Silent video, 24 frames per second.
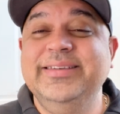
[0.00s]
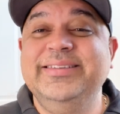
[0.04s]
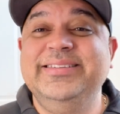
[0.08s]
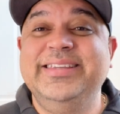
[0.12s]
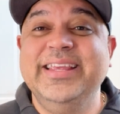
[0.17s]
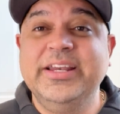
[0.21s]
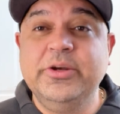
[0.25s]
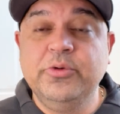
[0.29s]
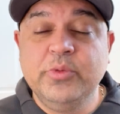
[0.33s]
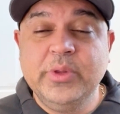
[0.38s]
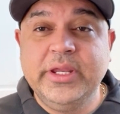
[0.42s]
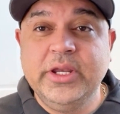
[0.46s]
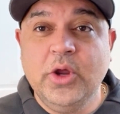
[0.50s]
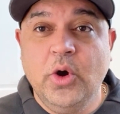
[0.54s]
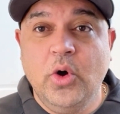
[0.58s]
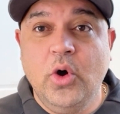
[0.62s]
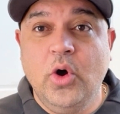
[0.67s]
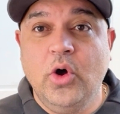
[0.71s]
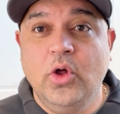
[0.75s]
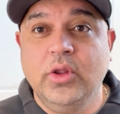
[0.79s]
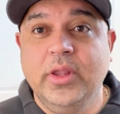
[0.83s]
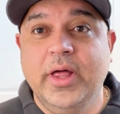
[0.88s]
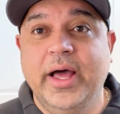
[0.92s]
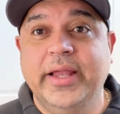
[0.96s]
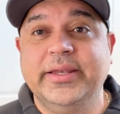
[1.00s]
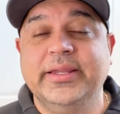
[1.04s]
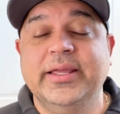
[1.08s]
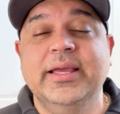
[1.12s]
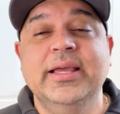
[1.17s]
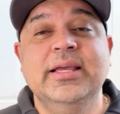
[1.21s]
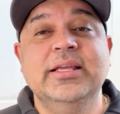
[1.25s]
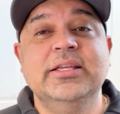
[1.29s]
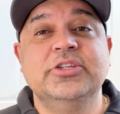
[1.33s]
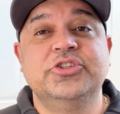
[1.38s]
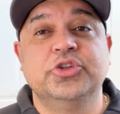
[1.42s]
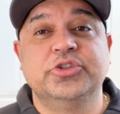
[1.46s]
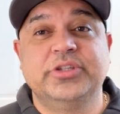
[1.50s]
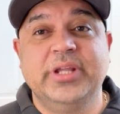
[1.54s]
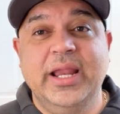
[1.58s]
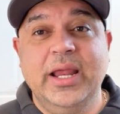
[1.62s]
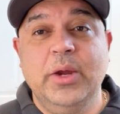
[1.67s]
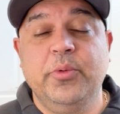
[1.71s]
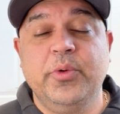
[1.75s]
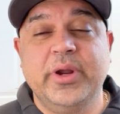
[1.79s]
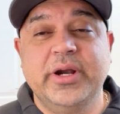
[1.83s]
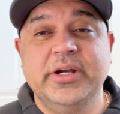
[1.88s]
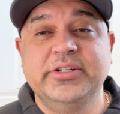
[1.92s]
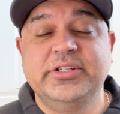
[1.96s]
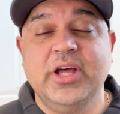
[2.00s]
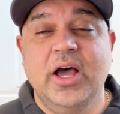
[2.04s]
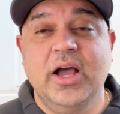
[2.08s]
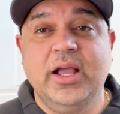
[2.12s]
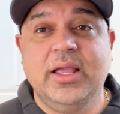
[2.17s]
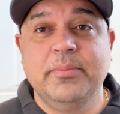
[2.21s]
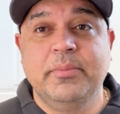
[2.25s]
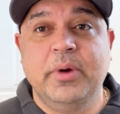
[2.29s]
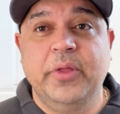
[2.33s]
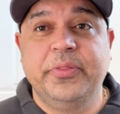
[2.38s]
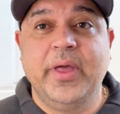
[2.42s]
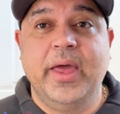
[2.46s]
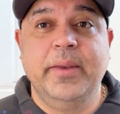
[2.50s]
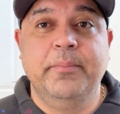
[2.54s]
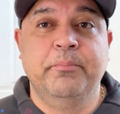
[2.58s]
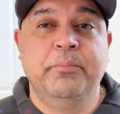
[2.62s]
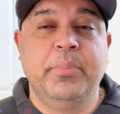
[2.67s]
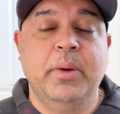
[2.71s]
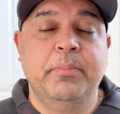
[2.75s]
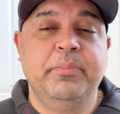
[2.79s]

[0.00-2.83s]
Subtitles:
Didn't really know a whole lot. So today we're going to talk about that.